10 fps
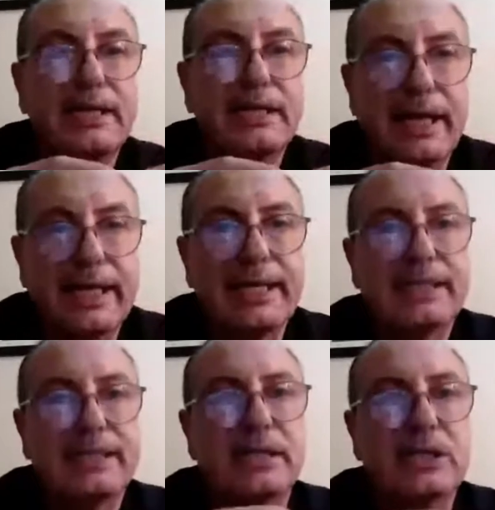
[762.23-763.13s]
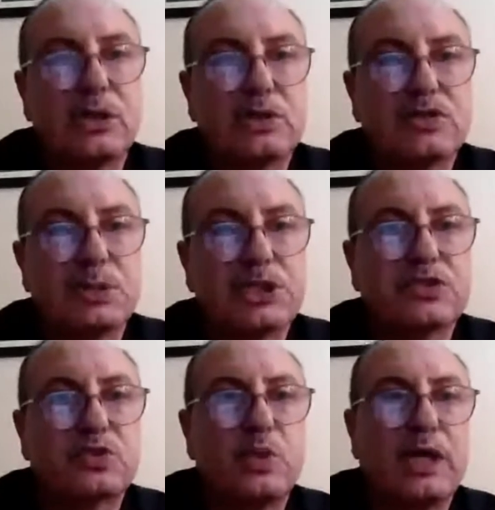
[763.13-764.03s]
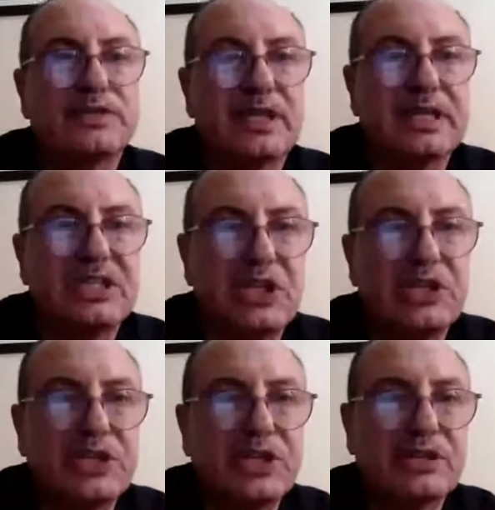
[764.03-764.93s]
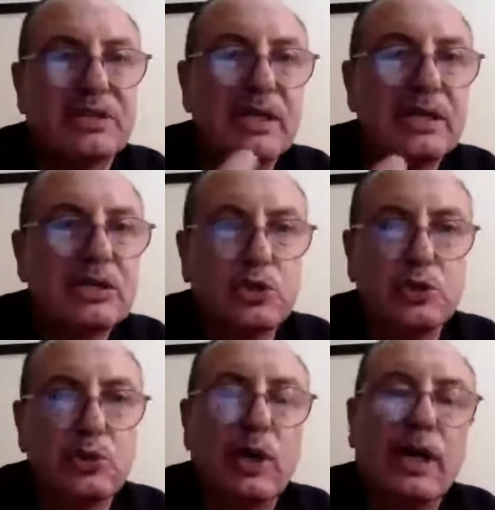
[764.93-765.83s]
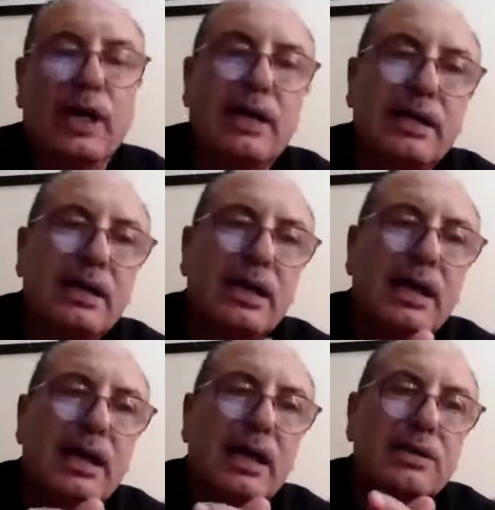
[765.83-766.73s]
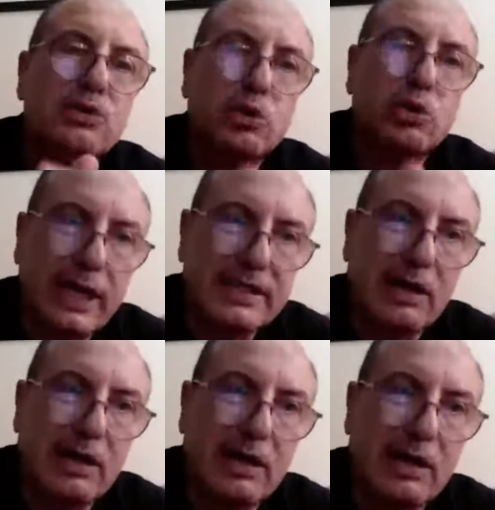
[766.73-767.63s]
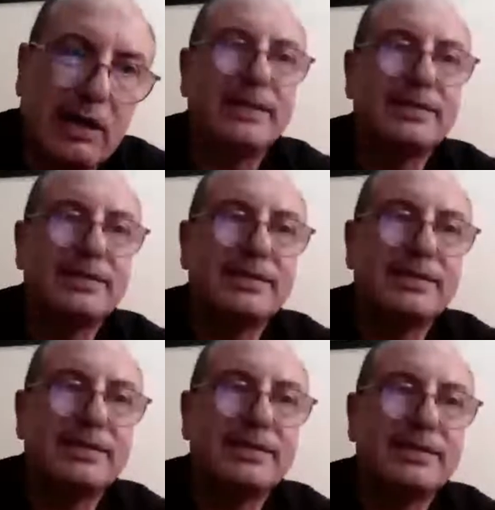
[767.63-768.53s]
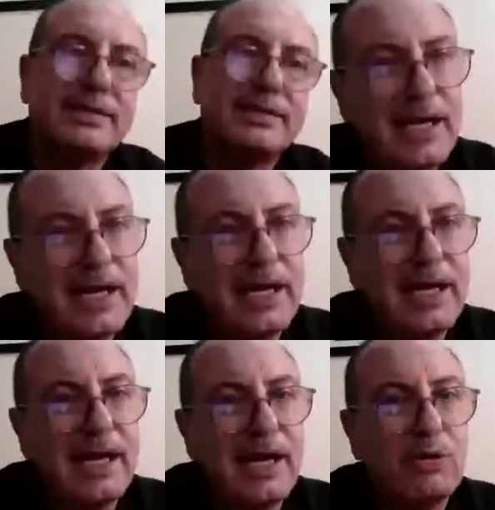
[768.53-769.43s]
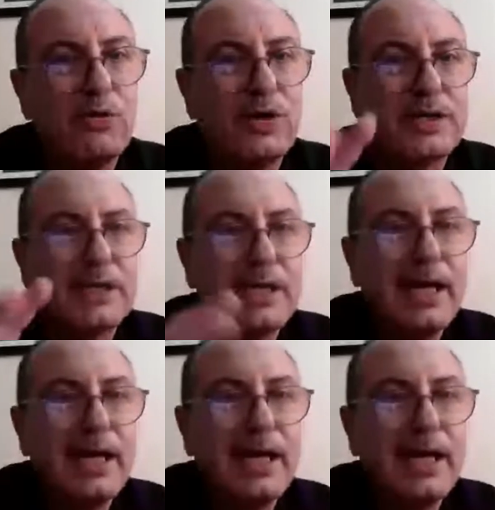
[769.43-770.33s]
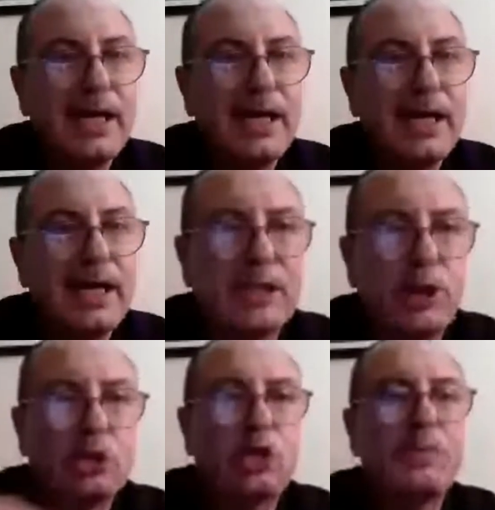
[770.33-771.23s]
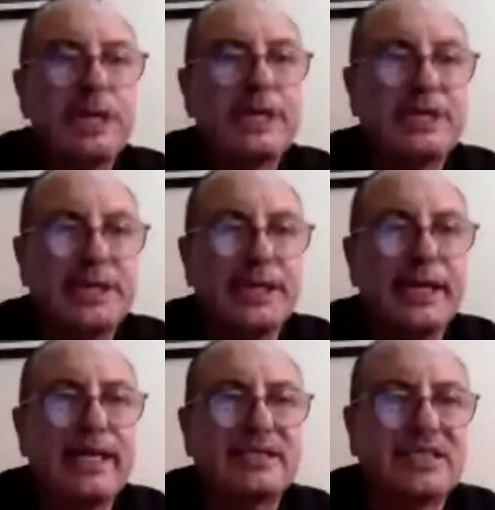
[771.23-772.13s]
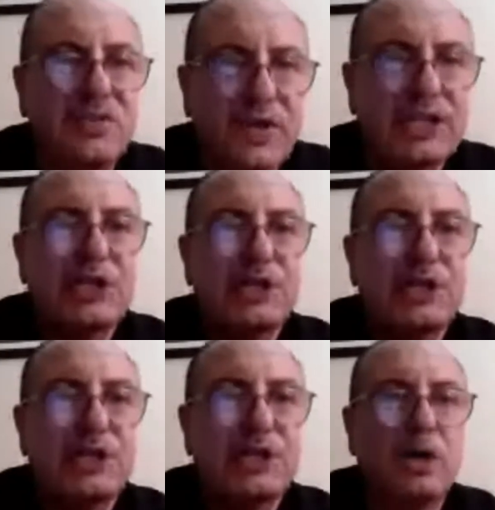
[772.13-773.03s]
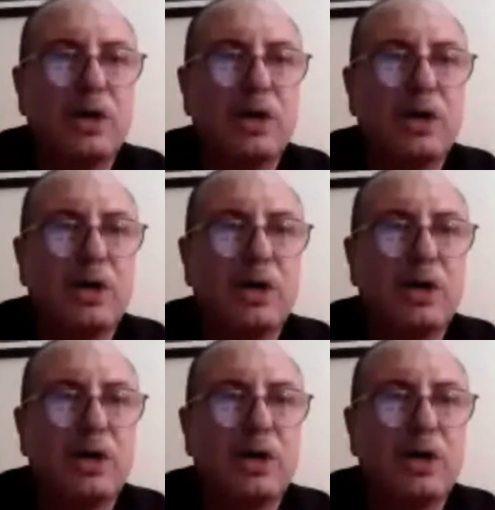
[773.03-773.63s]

again, those measures was intended to crack down Hamas. However, the whole community is the victim of this